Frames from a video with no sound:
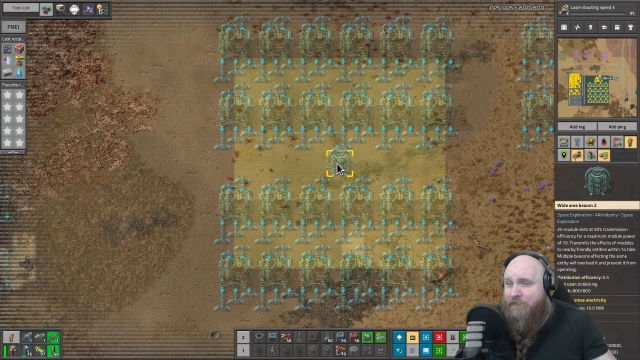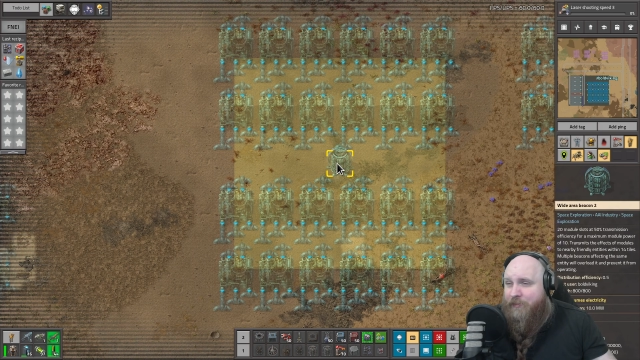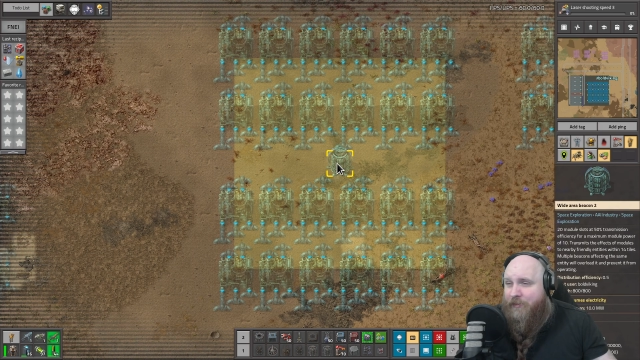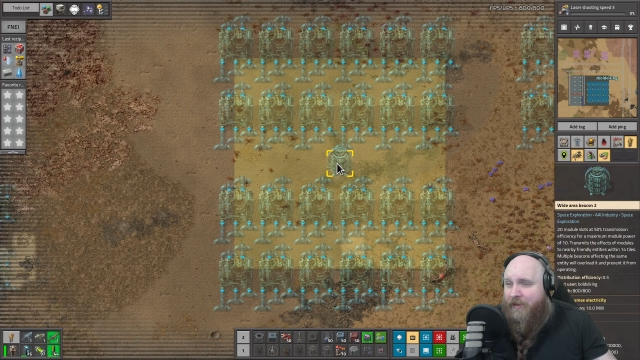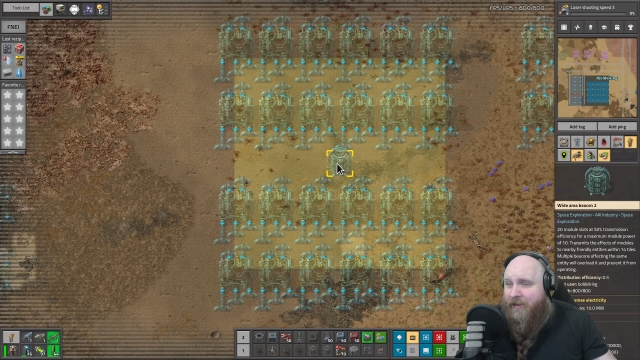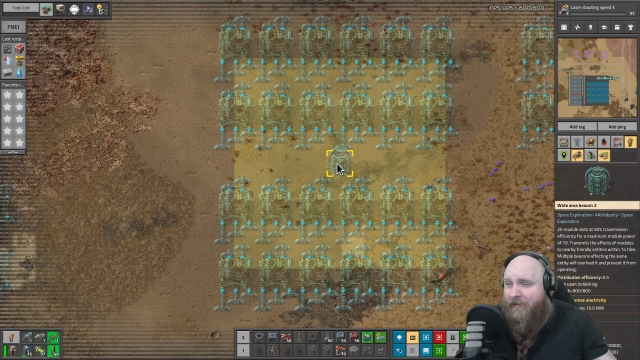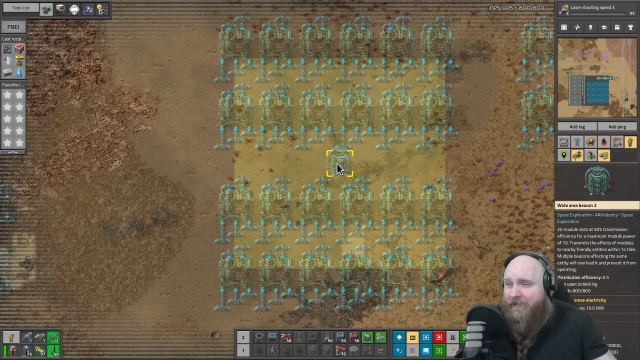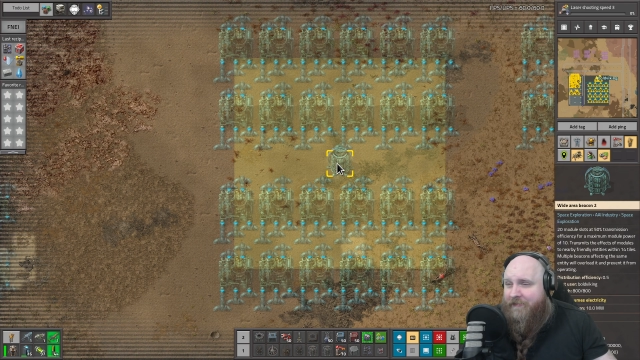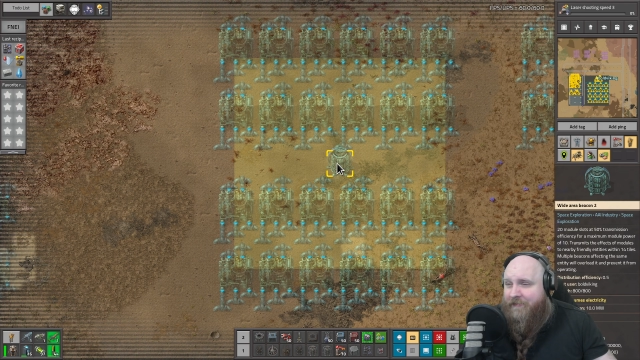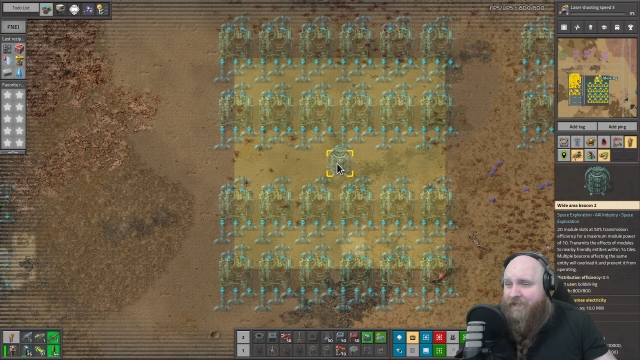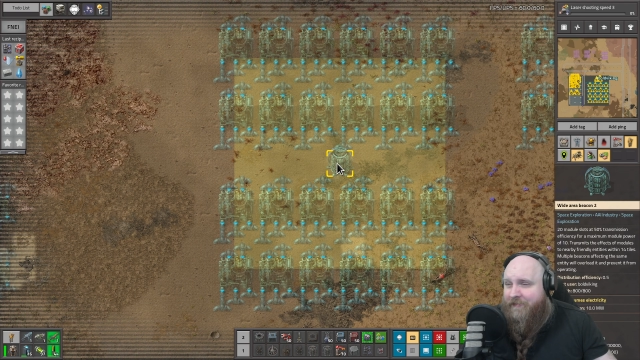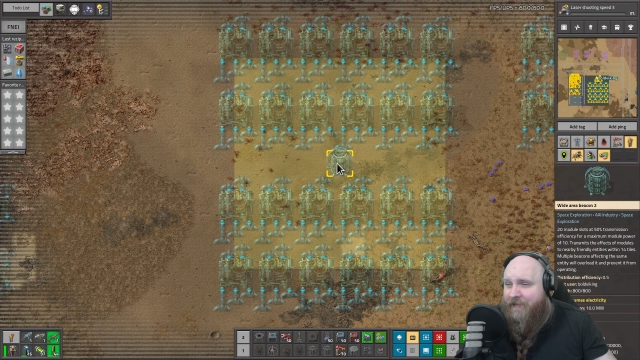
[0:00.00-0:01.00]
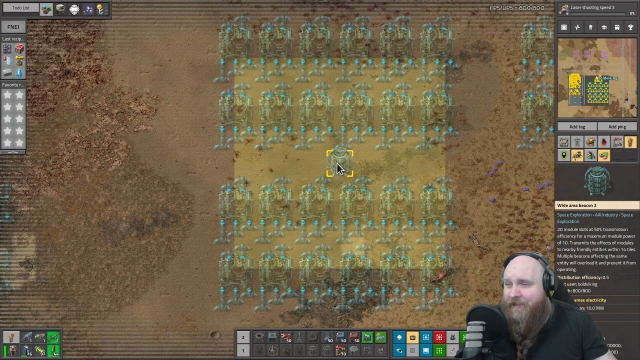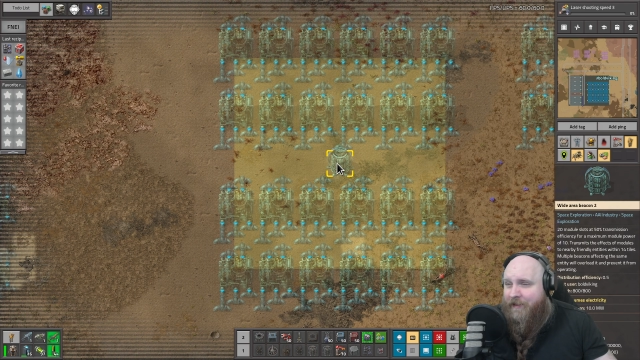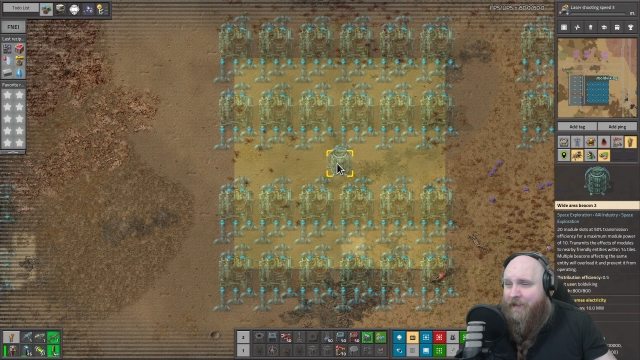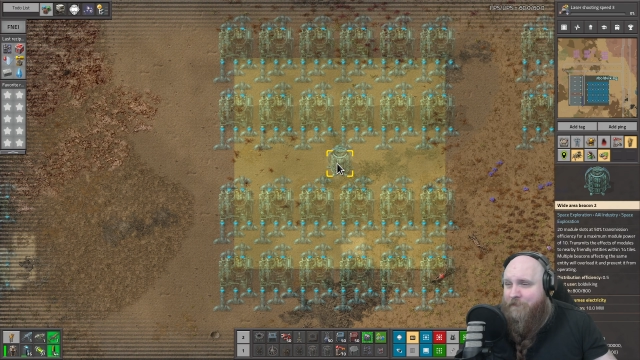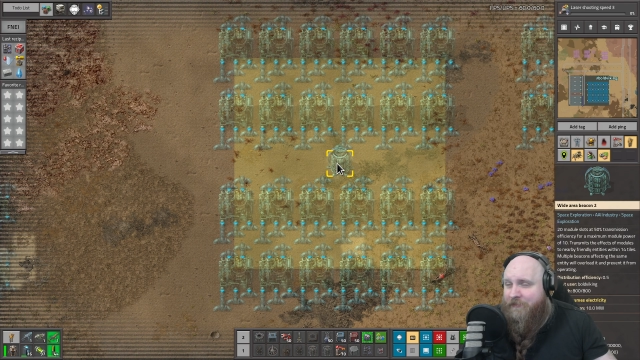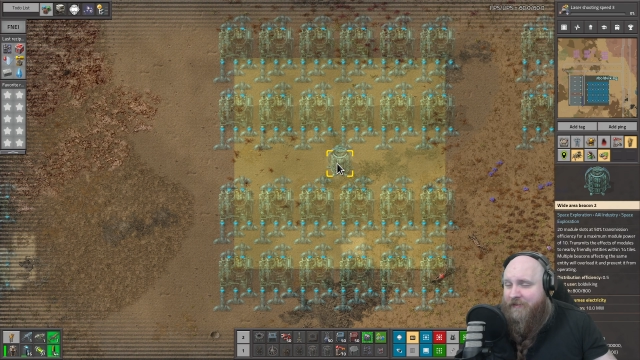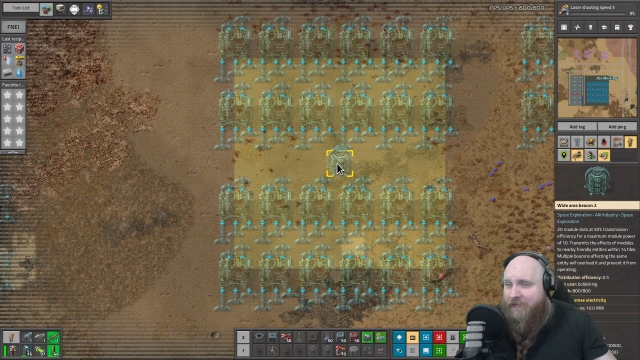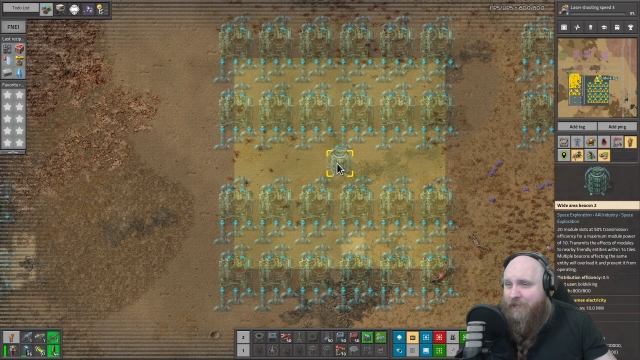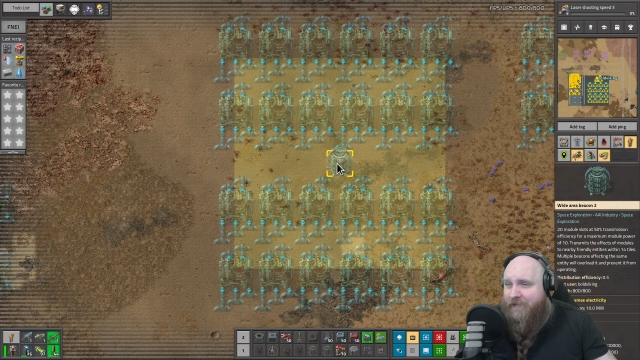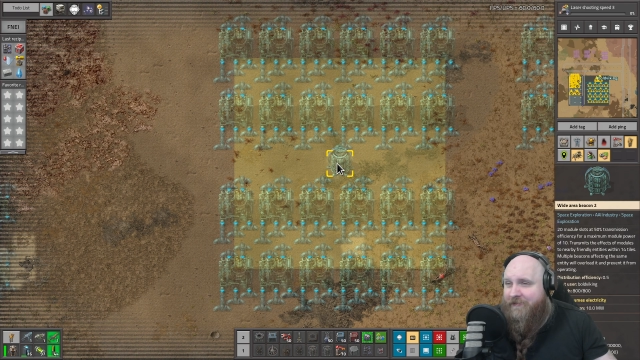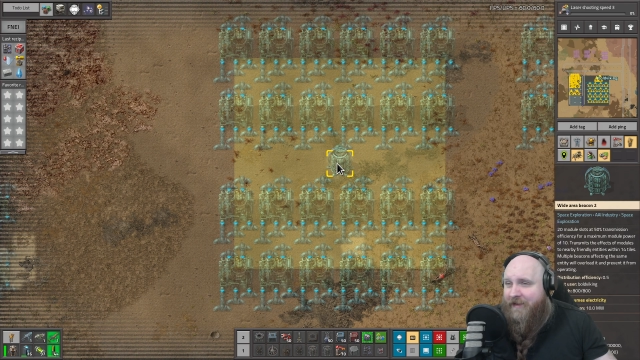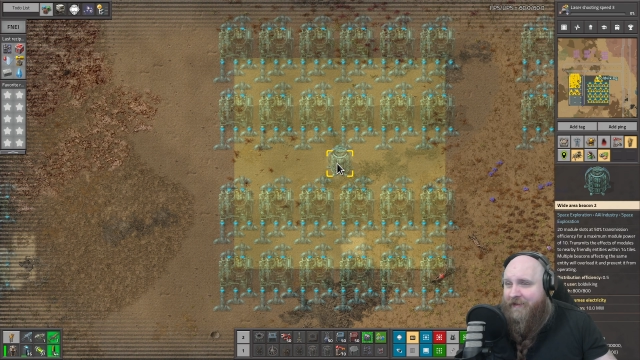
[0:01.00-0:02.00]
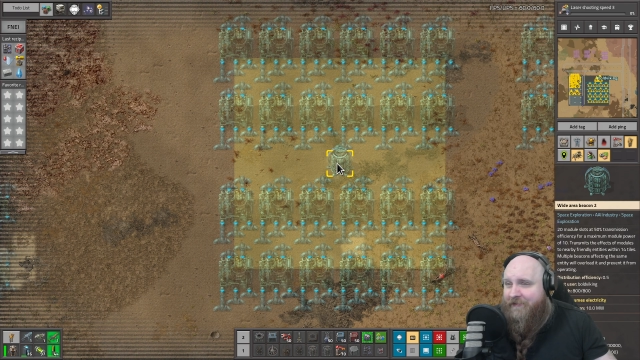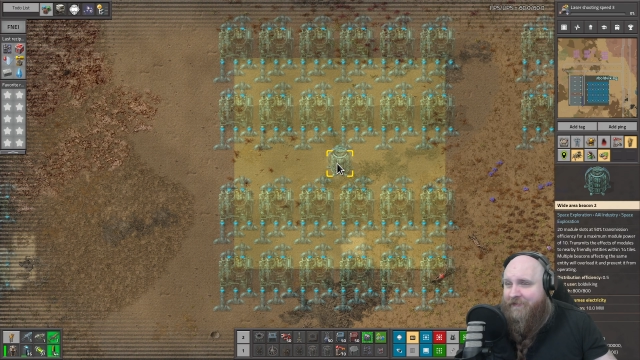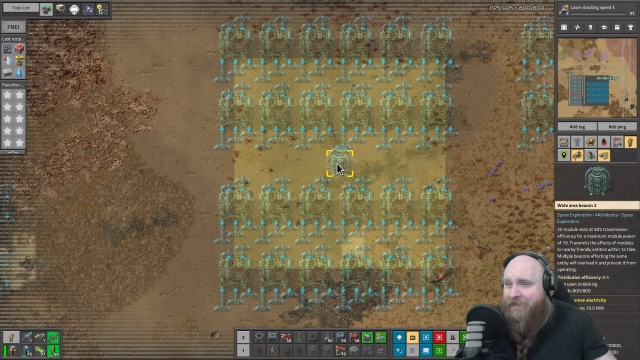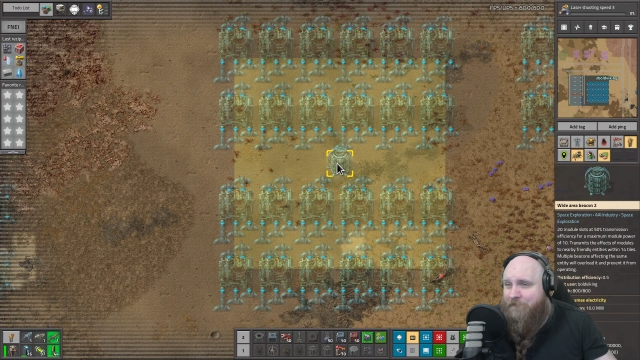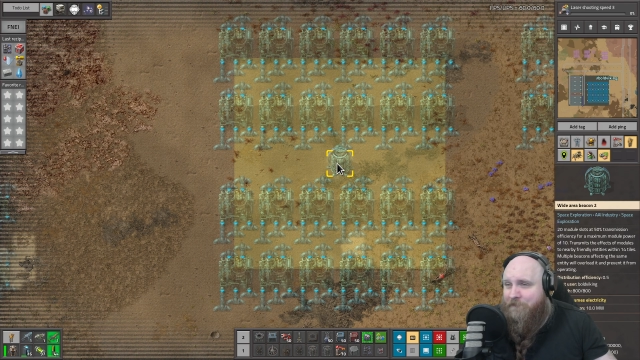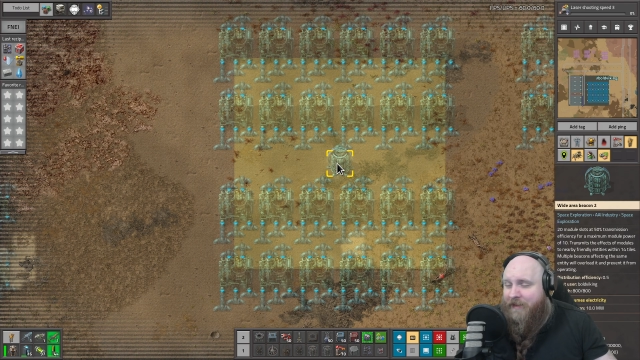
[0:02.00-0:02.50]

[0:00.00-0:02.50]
but this looks nice.